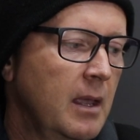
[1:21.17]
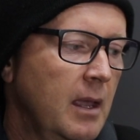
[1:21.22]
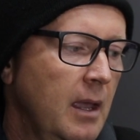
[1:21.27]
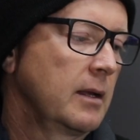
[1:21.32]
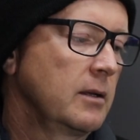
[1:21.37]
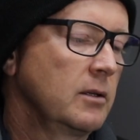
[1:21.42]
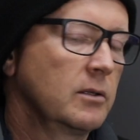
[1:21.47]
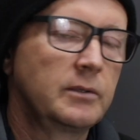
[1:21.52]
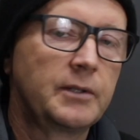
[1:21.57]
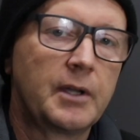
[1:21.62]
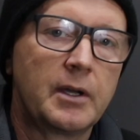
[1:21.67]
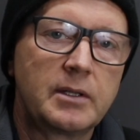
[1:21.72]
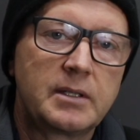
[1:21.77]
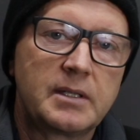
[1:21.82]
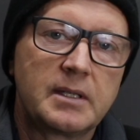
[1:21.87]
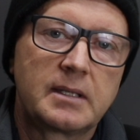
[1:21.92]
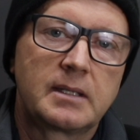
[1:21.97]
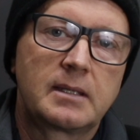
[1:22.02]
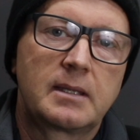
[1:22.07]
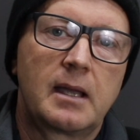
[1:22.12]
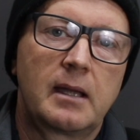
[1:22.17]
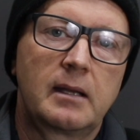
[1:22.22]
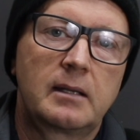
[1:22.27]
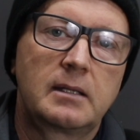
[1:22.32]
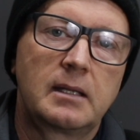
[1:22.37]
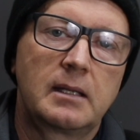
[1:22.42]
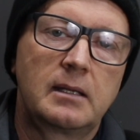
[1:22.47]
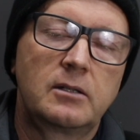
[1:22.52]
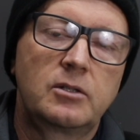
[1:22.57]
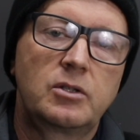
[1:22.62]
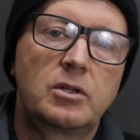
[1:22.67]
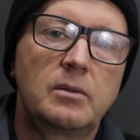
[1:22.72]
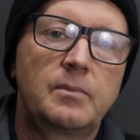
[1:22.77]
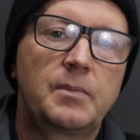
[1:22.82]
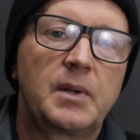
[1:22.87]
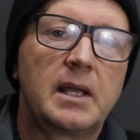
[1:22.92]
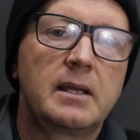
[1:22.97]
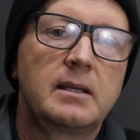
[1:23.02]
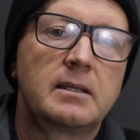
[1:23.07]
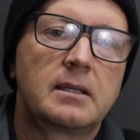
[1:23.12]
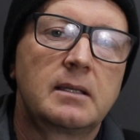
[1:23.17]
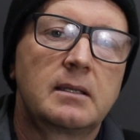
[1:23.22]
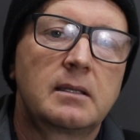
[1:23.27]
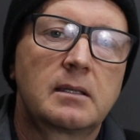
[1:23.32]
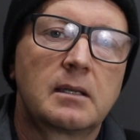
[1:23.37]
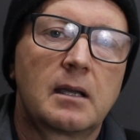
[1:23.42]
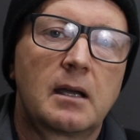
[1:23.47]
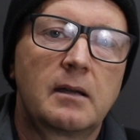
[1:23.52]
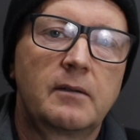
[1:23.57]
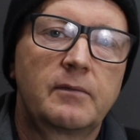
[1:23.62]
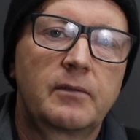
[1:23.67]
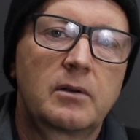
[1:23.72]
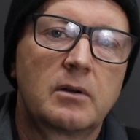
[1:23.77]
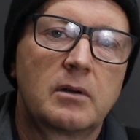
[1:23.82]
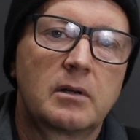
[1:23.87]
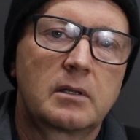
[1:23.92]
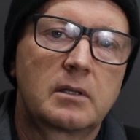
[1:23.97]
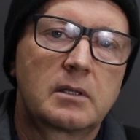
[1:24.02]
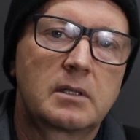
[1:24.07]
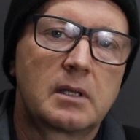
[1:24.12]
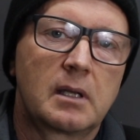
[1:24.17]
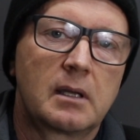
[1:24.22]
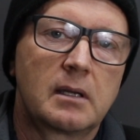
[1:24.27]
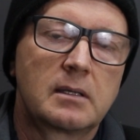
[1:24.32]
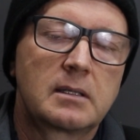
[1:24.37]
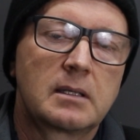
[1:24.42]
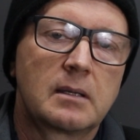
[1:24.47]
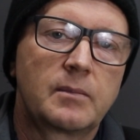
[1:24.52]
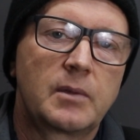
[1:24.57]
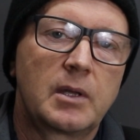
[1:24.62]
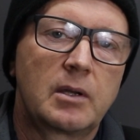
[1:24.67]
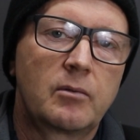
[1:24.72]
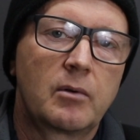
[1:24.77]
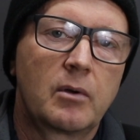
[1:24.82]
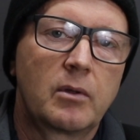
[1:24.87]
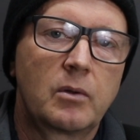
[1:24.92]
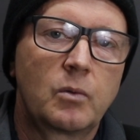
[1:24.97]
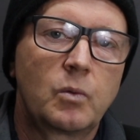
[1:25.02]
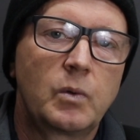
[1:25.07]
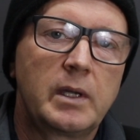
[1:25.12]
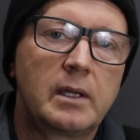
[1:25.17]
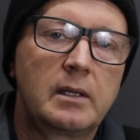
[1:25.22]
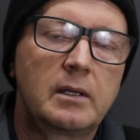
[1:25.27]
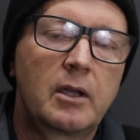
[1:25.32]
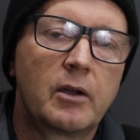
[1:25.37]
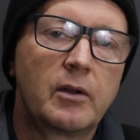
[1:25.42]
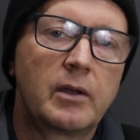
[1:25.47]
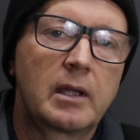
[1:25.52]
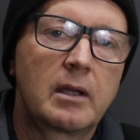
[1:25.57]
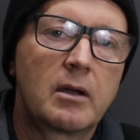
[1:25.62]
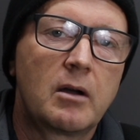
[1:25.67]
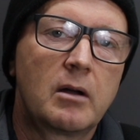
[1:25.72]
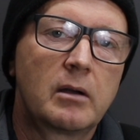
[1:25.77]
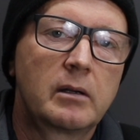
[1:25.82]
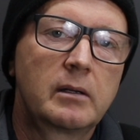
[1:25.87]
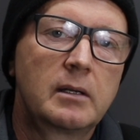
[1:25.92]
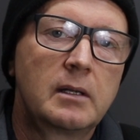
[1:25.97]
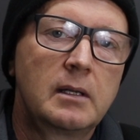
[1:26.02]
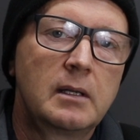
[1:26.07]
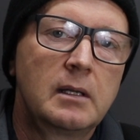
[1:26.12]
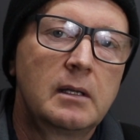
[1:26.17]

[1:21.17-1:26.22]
Now you'll notice that in two places I've got uh, something rather weird going on.